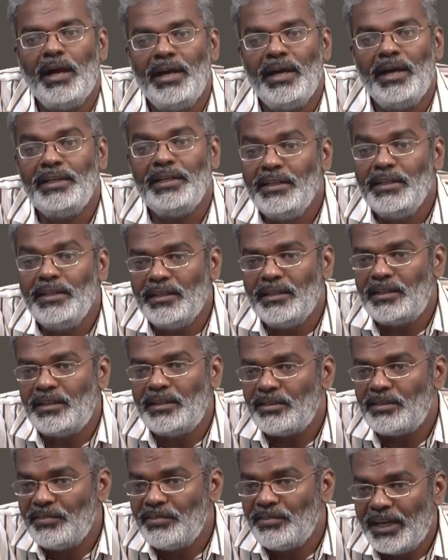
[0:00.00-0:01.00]
and here
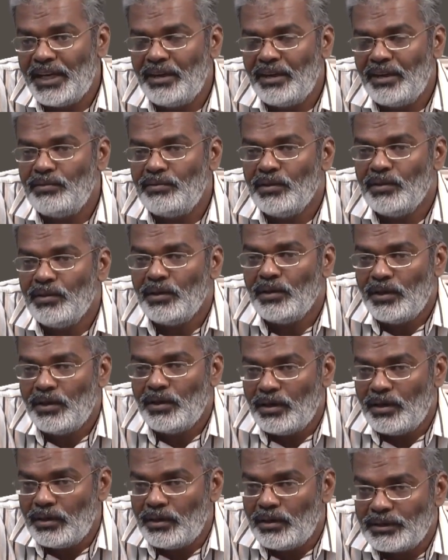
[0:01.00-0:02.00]
we have
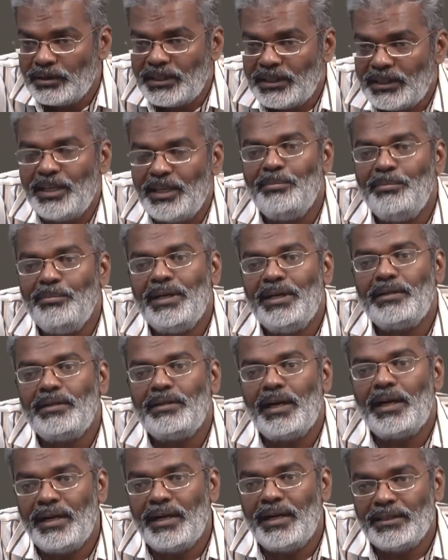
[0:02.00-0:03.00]
settlement
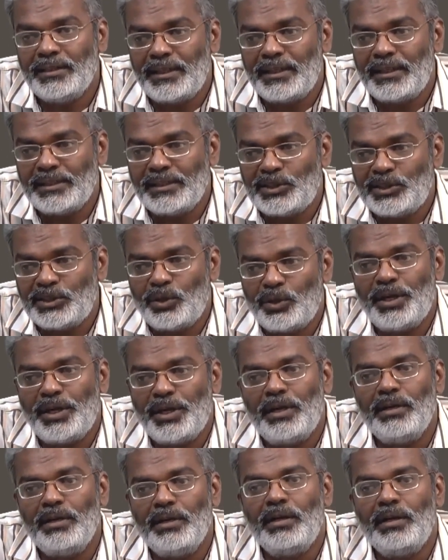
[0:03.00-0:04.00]
and other
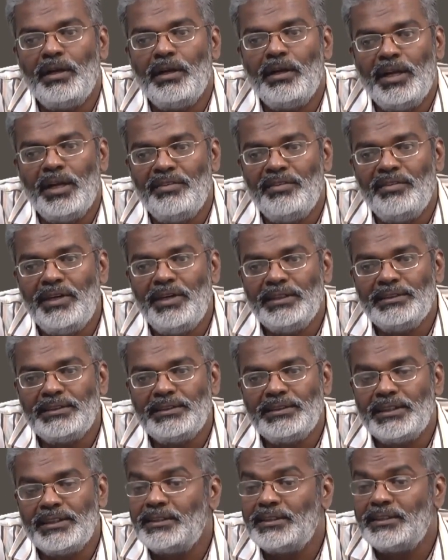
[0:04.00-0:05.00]
historical
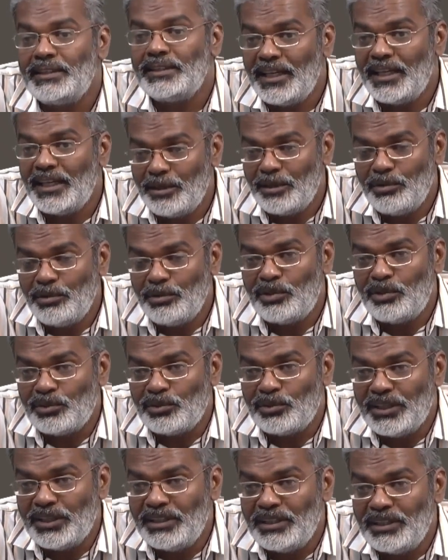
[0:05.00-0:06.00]
evidences datable to
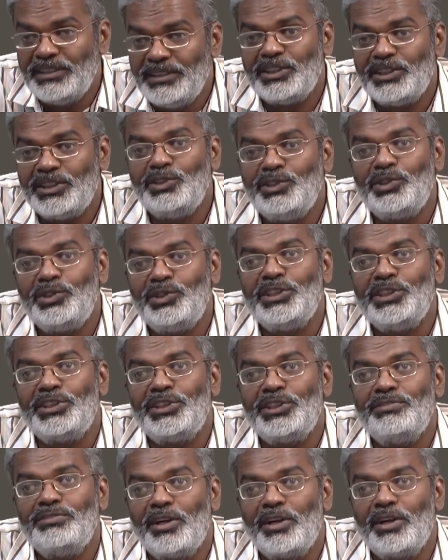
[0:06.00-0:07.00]
the early centuries
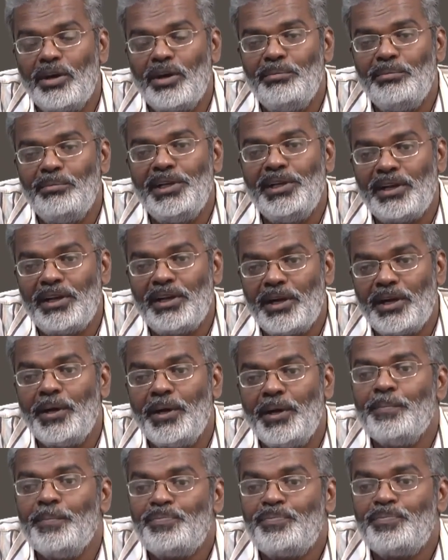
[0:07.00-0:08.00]
of the Common Era,
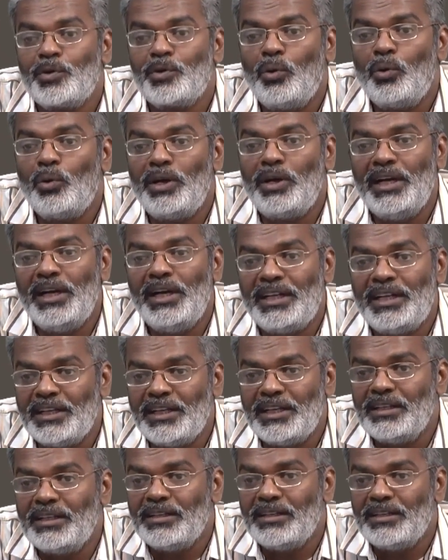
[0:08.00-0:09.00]

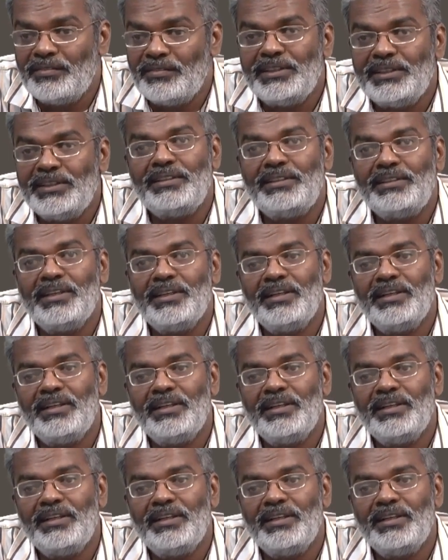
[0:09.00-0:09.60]
correlating with